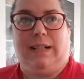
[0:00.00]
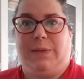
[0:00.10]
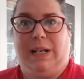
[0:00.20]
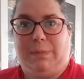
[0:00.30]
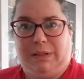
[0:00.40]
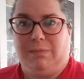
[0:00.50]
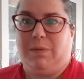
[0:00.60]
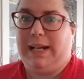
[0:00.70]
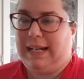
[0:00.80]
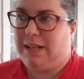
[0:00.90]
That's when I put them
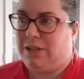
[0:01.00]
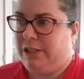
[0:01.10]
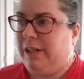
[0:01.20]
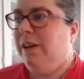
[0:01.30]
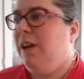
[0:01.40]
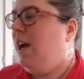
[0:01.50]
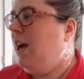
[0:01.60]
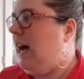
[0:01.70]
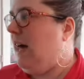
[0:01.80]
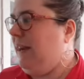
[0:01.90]
away last year.
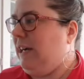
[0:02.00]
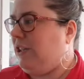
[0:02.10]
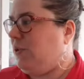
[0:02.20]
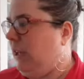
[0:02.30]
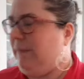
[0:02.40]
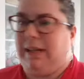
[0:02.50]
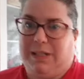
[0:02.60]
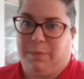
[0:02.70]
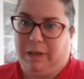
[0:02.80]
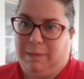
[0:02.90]
And then I just totally forgot
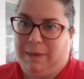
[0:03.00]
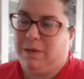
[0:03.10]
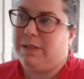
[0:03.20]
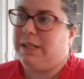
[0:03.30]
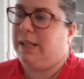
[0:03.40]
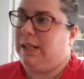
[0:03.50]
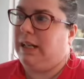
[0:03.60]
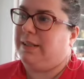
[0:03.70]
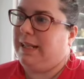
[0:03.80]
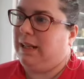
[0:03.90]
to bring them out. And
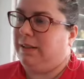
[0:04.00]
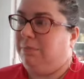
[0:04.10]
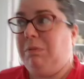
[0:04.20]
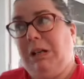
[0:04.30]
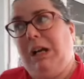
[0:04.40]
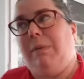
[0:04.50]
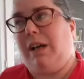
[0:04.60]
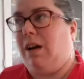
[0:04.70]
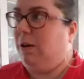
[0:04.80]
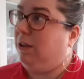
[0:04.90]
I was like, you know, I'm
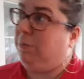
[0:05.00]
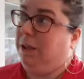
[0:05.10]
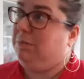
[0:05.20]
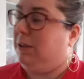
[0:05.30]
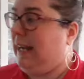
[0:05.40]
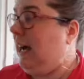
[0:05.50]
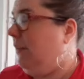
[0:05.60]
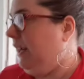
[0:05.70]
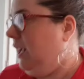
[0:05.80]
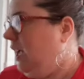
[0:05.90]
like, oh, I'm going to bring them out now
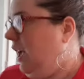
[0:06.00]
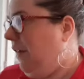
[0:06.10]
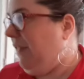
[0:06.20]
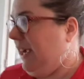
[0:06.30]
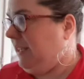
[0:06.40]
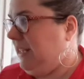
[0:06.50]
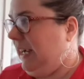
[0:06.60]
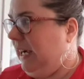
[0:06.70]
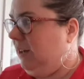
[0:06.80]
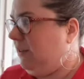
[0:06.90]
and they can
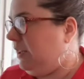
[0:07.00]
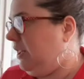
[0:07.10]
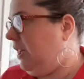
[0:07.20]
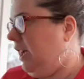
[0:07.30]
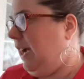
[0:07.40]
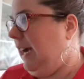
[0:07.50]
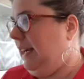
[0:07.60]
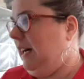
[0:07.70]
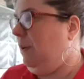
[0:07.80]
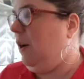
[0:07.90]
stay out.
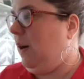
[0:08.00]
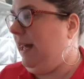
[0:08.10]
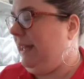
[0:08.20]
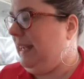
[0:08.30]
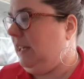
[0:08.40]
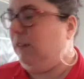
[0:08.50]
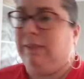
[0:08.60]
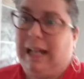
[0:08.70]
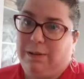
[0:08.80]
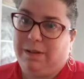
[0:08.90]
And oh, oh, and the yellow
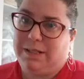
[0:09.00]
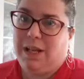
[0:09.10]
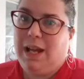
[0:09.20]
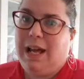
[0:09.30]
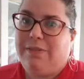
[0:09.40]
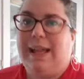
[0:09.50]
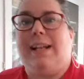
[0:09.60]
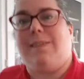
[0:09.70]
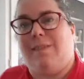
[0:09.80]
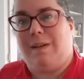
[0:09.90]
flowers, that
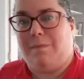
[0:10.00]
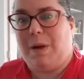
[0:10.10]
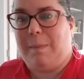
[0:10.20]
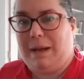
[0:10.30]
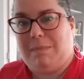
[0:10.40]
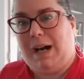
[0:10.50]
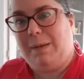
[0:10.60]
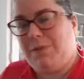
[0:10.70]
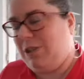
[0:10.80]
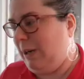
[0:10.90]
is from my
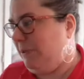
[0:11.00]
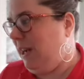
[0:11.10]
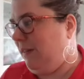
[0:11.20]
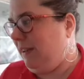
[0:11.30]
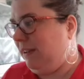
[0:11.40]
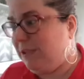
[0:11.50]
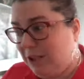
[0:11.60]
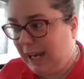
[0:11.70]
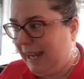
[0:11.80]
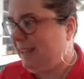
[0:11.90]
mom. She dropped it off
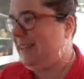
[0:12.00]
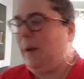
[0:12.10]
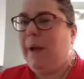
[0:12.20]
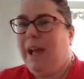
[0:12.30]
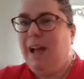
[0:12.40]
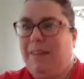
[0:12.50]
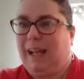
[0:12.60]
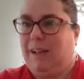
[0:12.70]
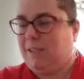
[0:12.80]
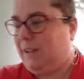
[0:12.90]
yesterday. So
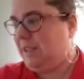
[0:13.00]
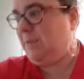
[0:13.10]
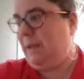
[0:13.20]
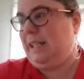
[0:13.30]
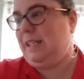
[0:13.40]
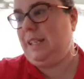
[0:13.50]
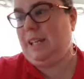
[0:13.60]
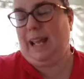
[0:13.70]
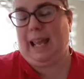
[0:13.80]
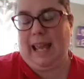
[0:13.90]
that was very sweet.
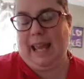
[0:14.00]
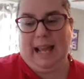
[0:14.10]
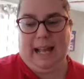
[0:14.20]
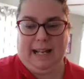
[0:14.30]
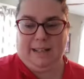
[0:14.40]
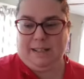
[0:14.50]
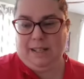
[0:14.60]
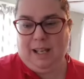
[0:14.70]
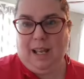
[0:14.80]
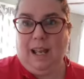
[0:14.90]
And
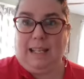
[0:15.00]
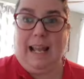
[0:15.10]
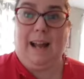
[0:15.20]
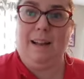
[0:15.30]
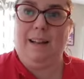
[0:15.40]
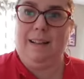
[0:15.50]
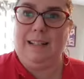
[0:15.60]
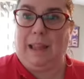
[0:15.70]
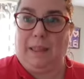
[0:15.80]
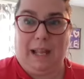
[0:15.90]
yeah,
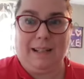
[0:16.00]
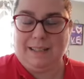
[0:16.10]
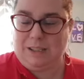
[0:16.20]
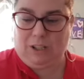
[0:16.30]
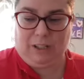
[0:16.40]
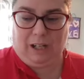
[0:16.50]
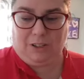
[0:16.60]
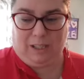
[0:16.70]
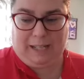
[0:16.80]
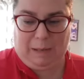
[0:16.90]
let's turn, I'll
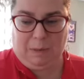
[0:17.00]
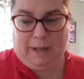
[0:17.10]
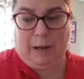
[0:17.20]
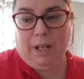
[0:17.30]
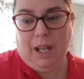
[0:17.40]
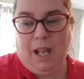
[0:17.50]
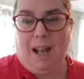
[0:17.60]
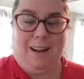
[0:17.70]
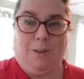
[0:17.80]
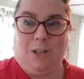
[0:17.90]
turn the camera around
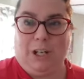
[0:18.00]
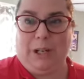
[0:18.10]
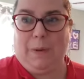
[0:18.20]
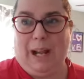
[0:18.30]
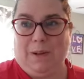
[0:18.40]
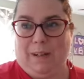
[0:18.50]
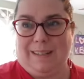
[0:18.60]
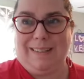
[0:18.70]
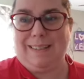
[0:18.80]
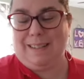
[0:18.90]
and I'll show you
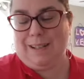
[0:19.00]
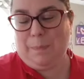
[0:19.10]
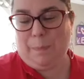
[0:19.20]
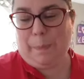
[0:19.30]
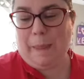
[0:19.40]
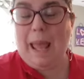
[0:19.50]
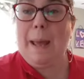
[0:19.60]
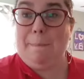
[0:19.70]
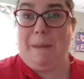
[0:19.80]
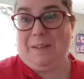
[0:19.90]
Henry's
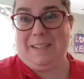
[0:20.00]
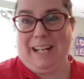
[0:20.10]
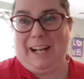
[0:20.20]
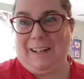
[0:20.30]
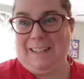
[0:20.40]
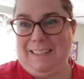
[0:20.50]
Mother's Day card.